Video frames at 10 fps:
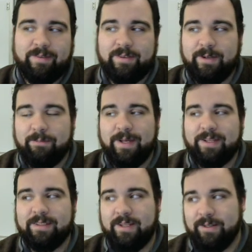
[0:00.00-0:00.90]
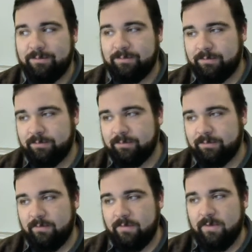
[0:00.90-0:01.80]
to come back down,
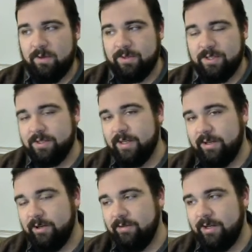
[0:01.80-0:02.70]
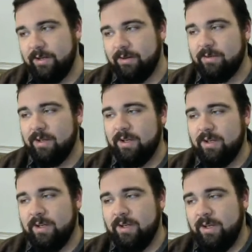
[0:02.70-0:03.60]
which is stated over here.
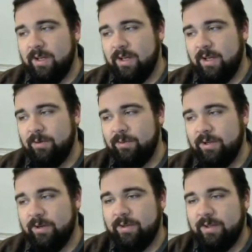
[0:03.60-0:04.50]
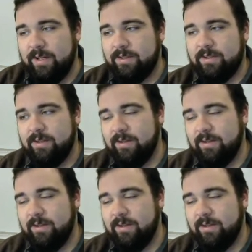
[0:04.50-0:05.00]
And we know that